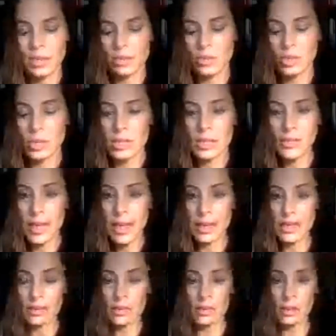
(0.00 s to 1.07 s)
look at that
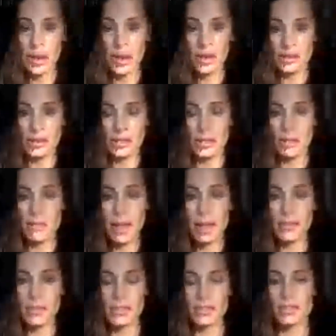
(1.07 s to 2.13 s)
in your hands and
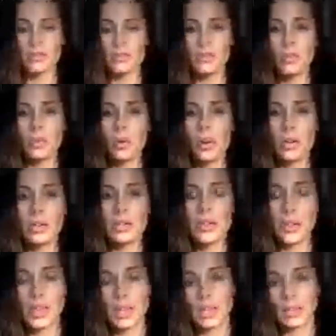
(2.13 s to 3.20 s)
imagine that
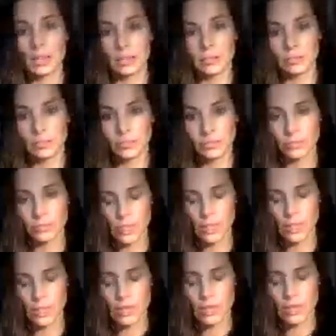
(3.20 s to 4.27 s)
one thing
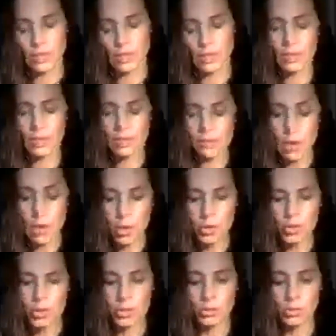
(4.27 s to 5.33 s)
that you
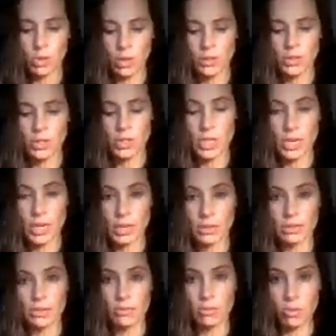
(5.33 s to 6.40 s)
most want to
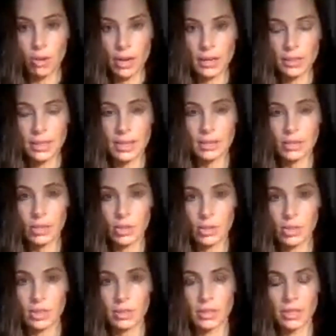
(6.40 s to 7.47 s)
change right now,
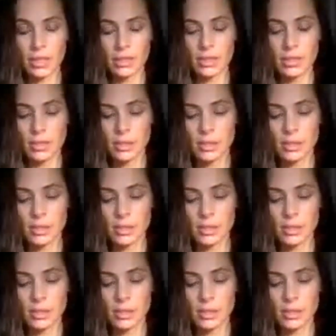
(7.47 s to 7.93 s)
currently.